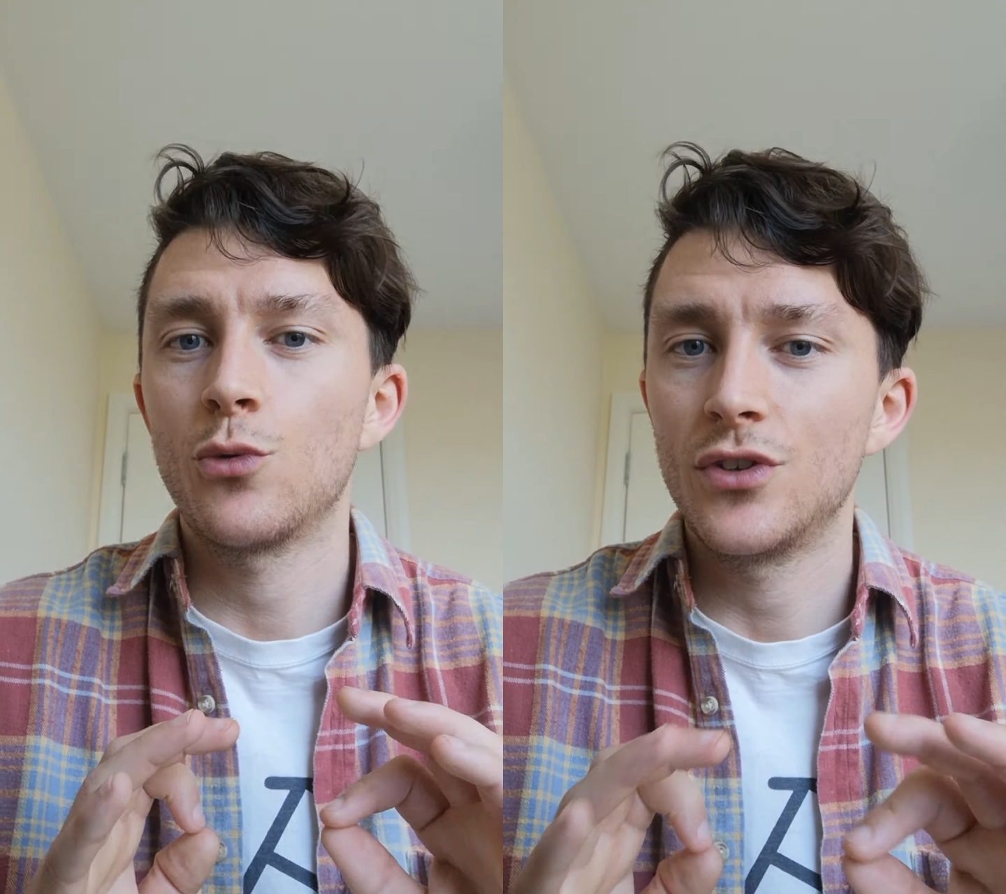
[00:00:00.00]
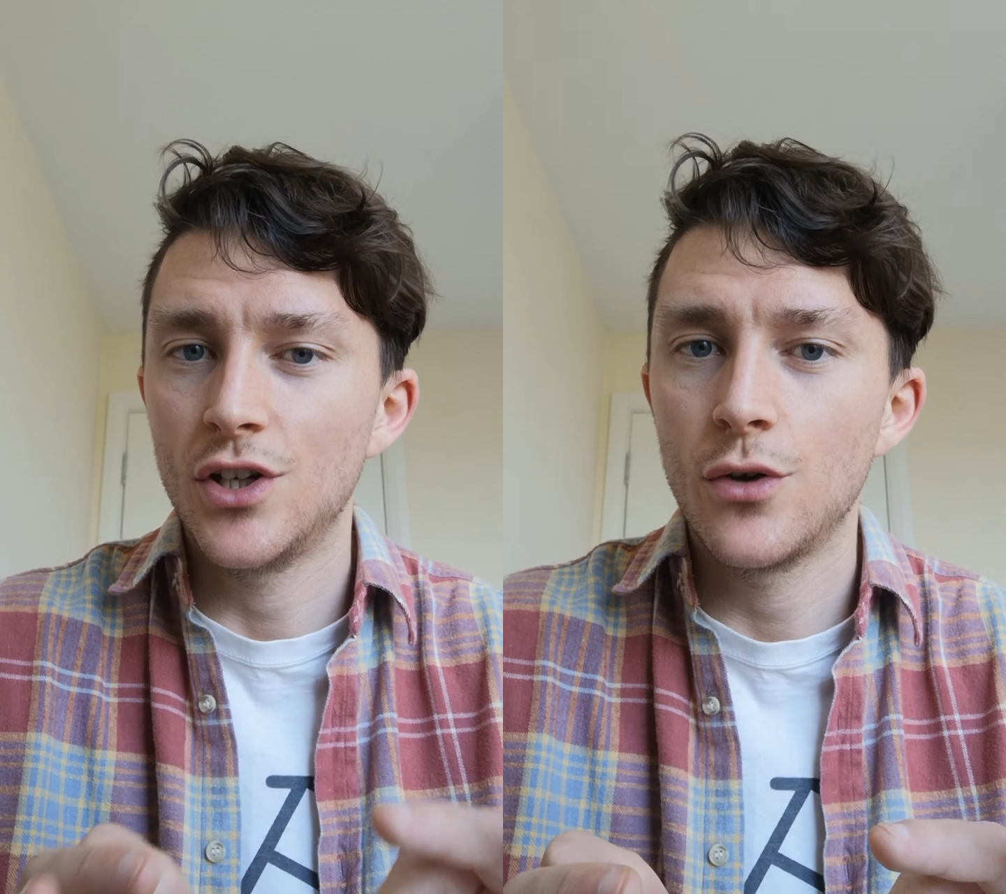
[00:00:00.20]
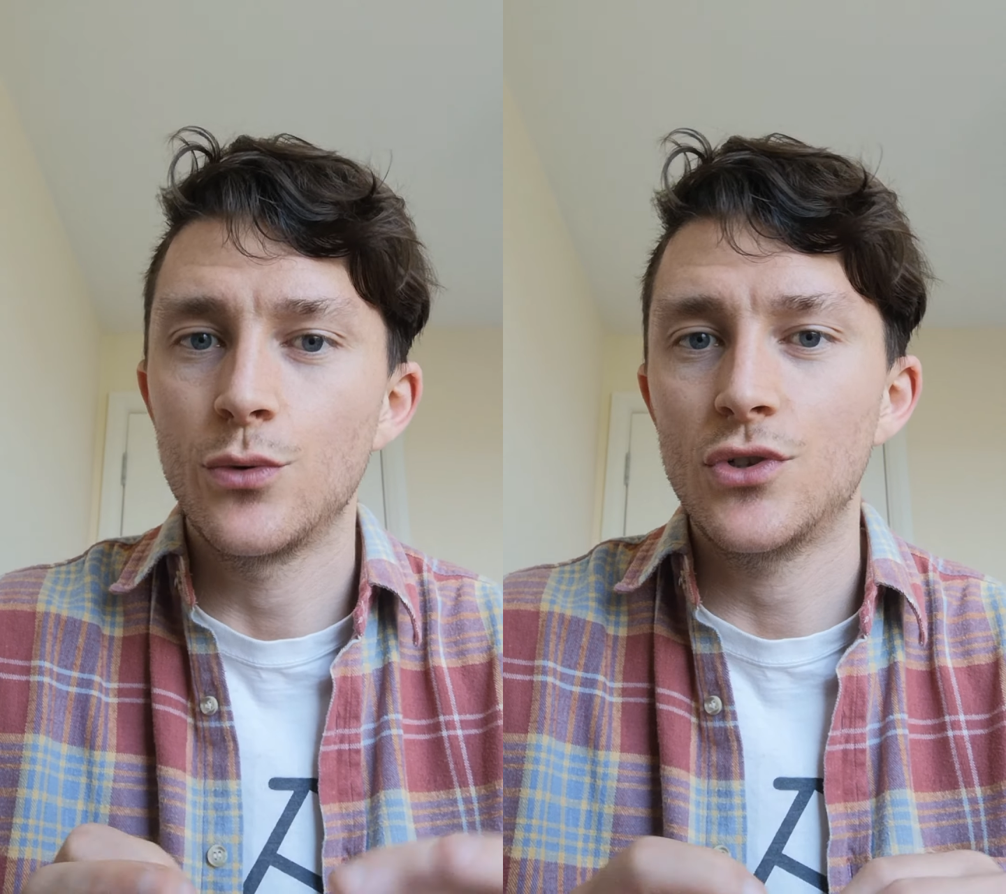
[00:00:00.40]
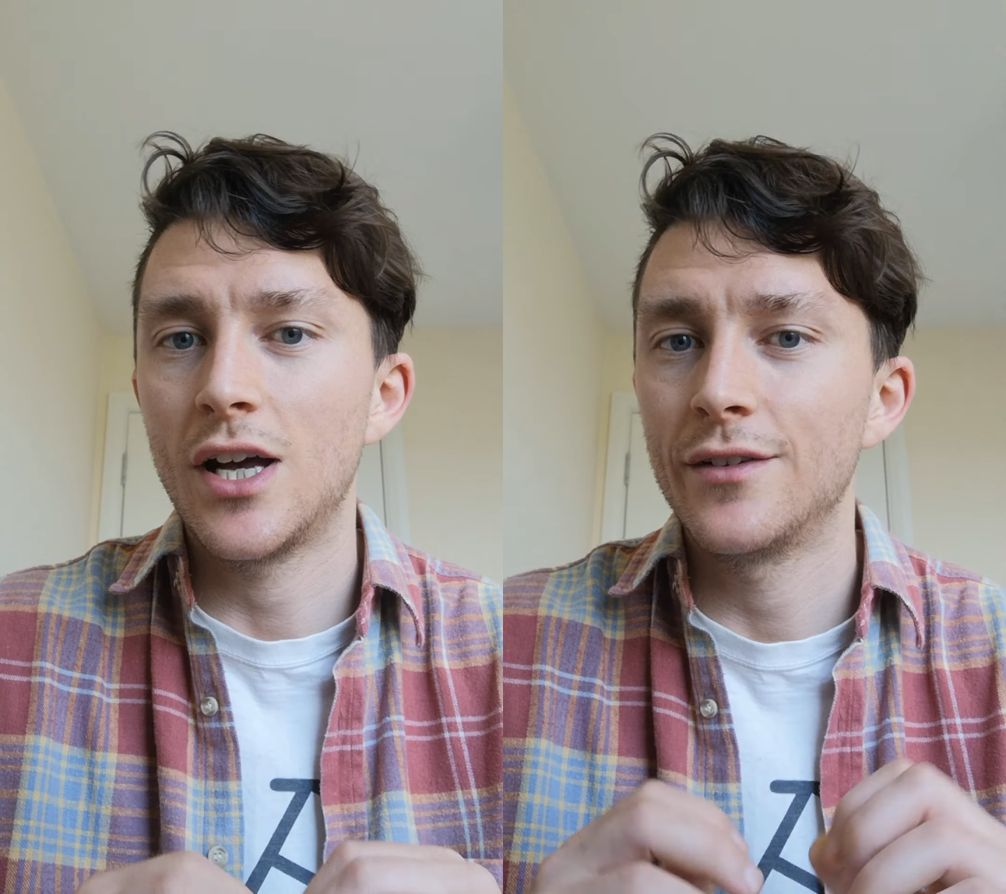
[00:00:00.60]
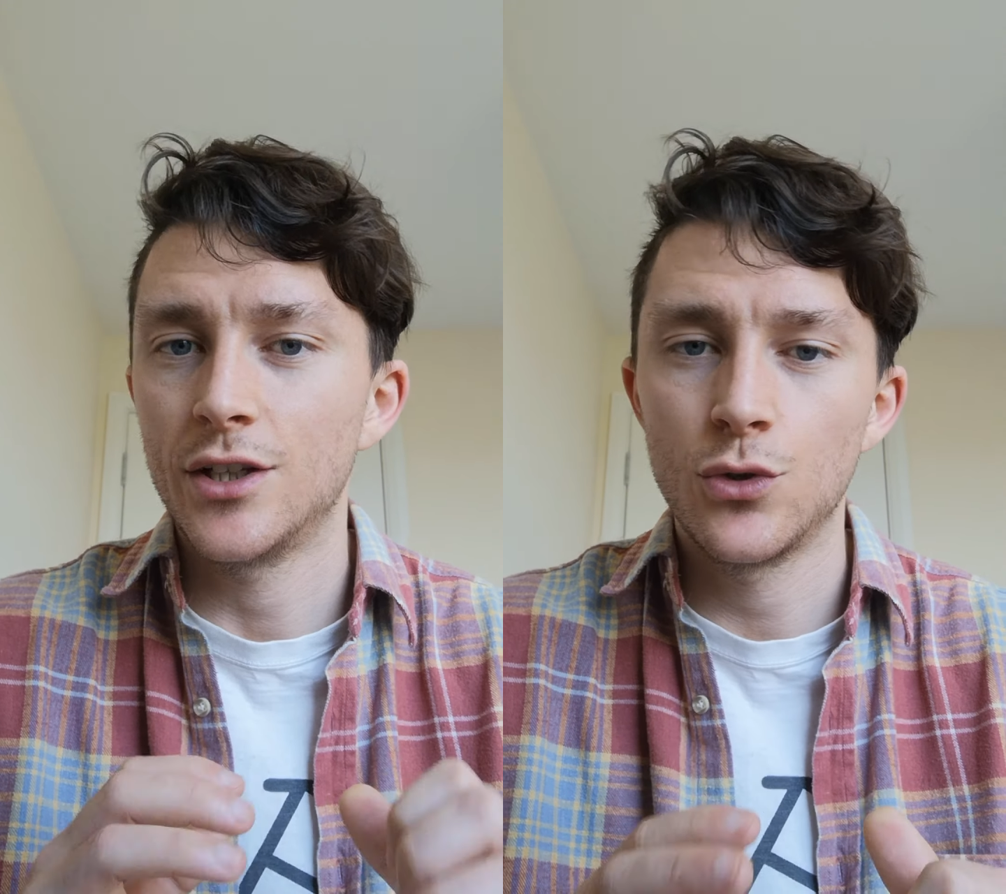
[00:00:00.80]
the locals like?
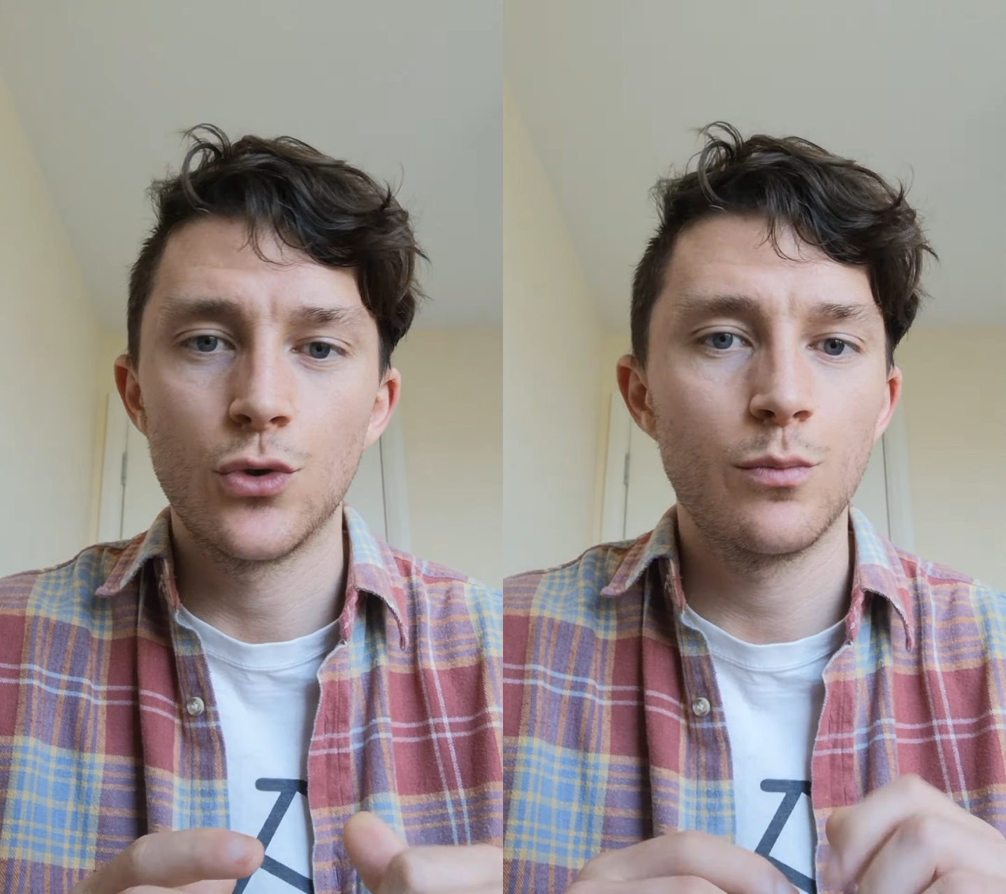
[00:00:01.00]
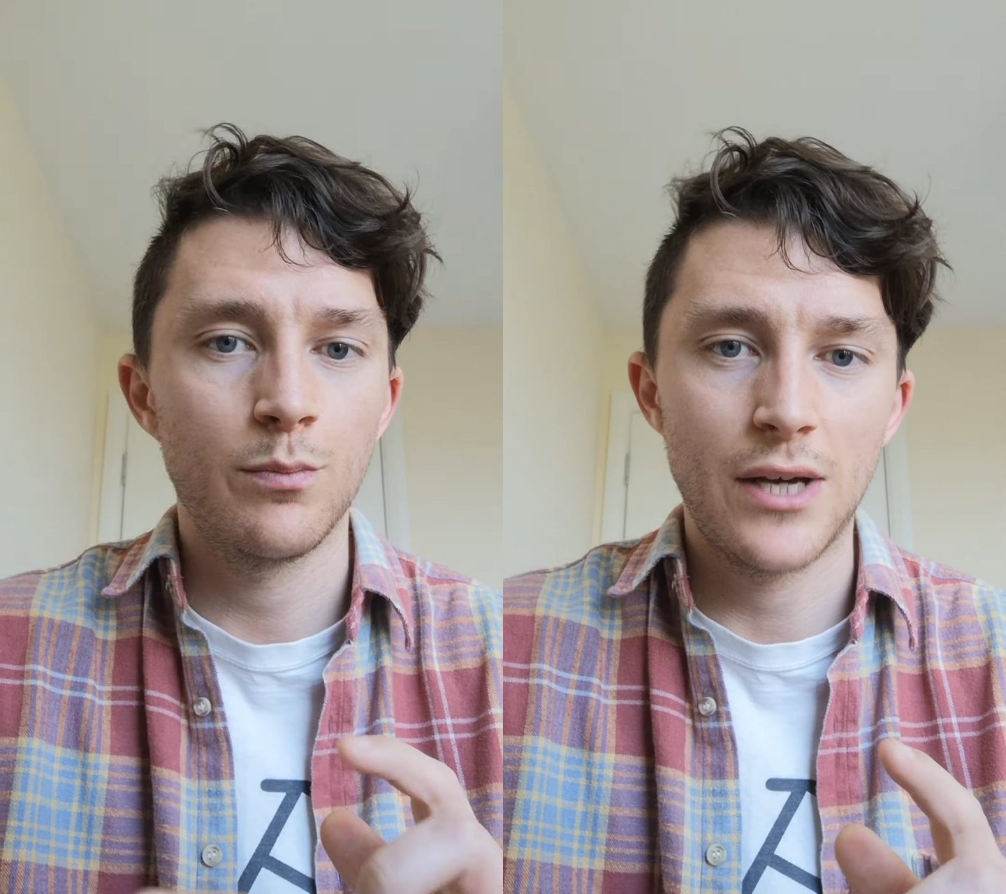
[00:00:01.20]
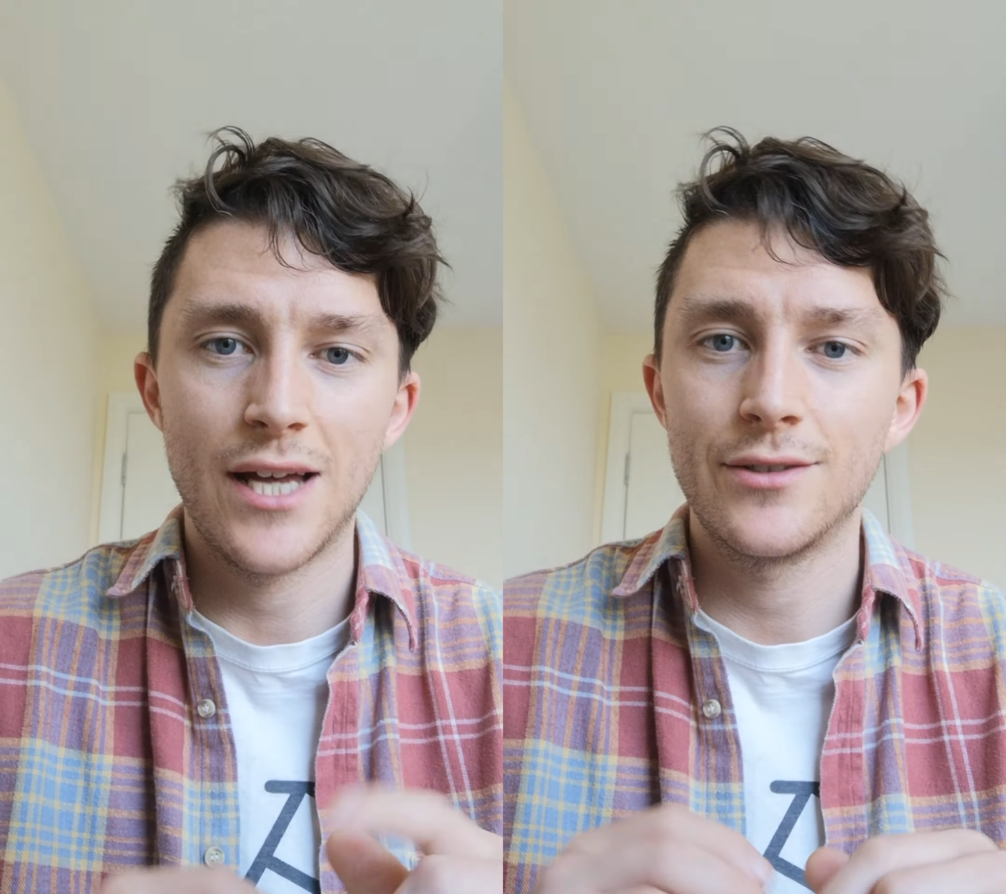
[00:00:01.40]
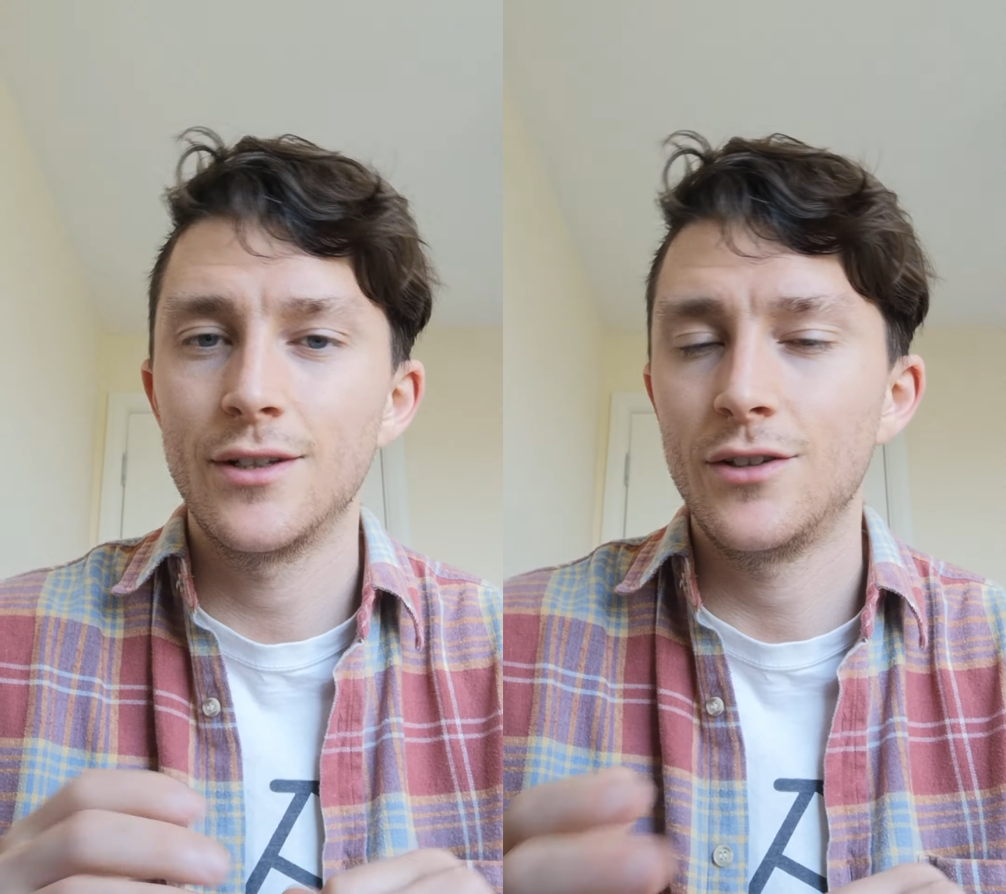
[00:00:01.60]
Are they good, bad?